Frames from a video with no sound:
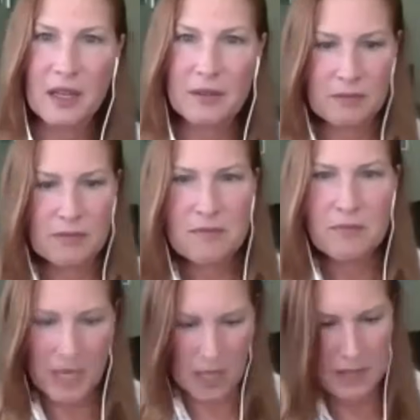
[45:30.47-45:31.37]
in
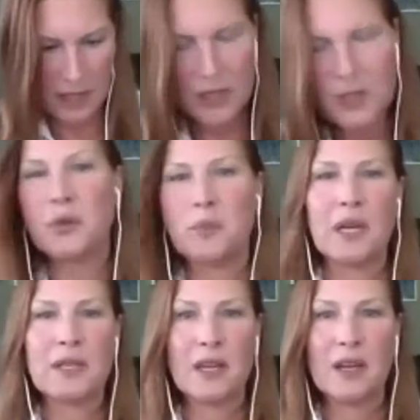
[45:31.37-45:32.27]
because I injured
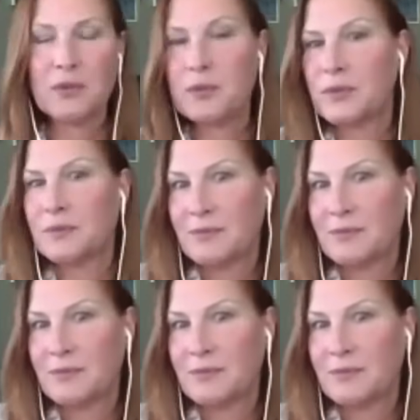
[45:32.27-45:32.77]
myself.